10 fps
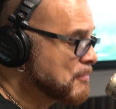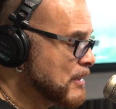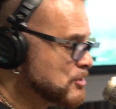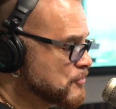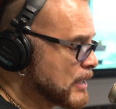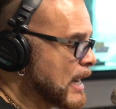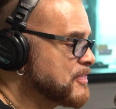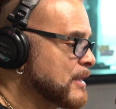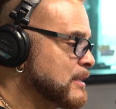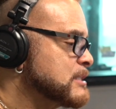it's funny. I
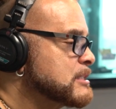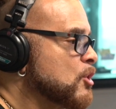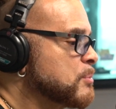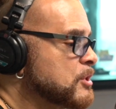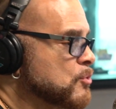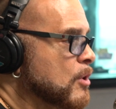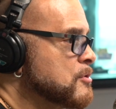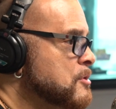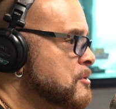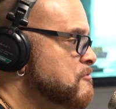think this has opened the
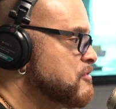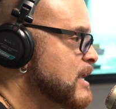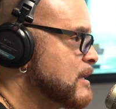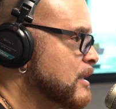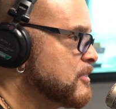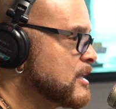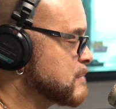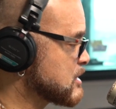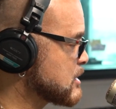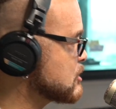door for a lot of other things.
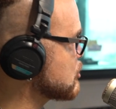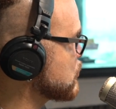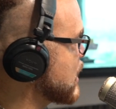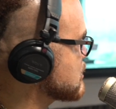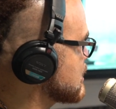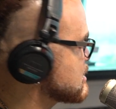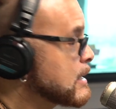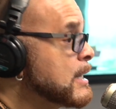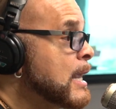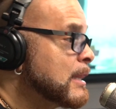My son's a director. I
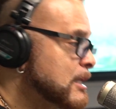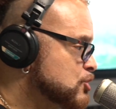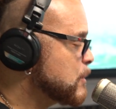said, let's